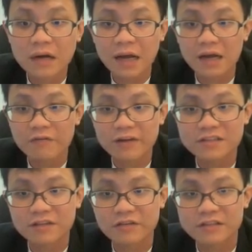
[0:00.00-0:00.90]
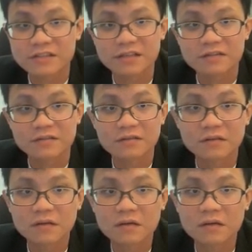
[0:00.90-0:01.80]
Ah, where's the question?
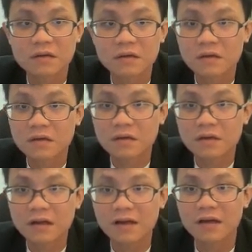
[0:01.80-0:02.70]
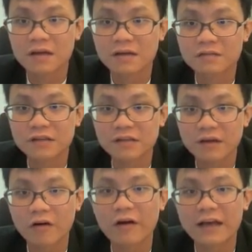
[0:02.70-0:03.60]
No, this one.
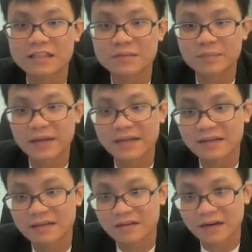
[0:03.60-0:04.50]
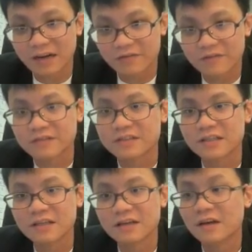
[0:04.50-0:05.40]
Oh, explain the graph. You
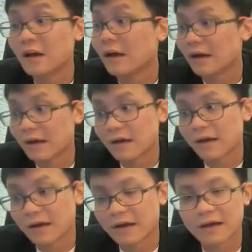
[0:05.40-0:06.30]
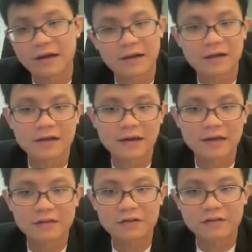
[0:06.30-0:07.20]
see? Ah,
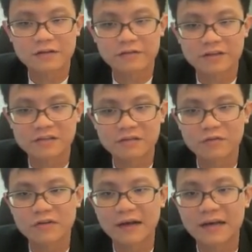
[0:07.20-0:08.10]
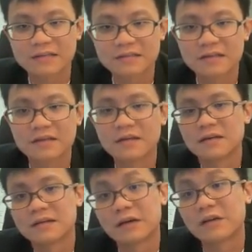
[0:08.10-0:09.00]
I thought the question won't ask.
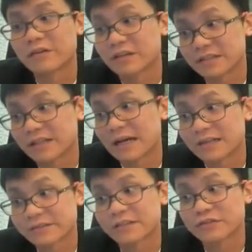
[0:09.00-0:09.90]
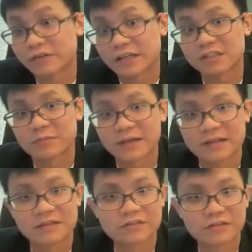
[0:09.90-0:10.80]
Now the question asks us to
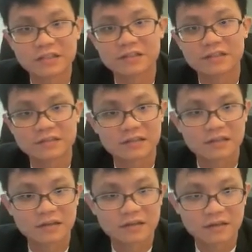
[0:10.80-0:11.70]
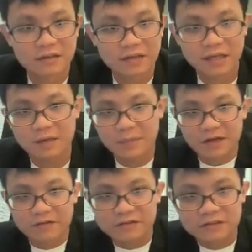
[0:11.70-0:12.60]
explain. So this is the
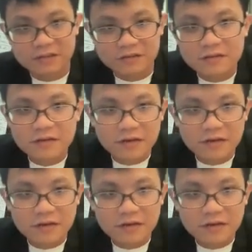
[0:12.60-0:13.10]
K-bat question.